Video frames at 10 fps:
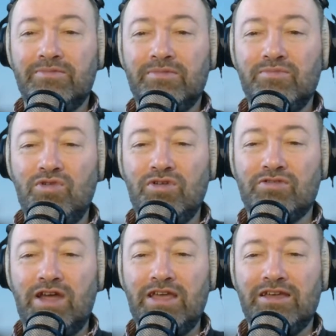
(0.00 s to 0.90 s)
More
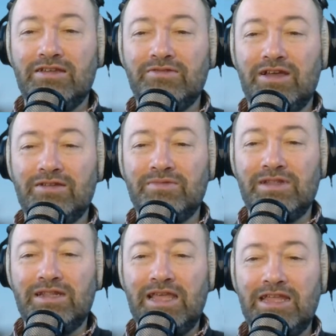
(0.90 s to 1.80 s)
great
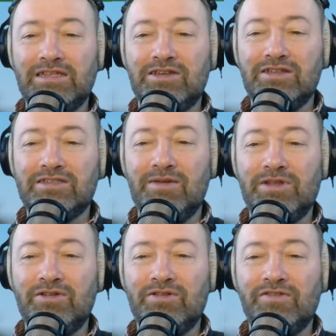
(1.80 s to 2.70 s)
insights coming
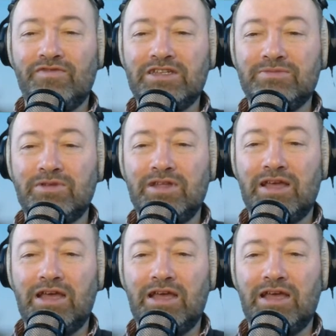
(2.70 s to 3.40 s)
in on investment.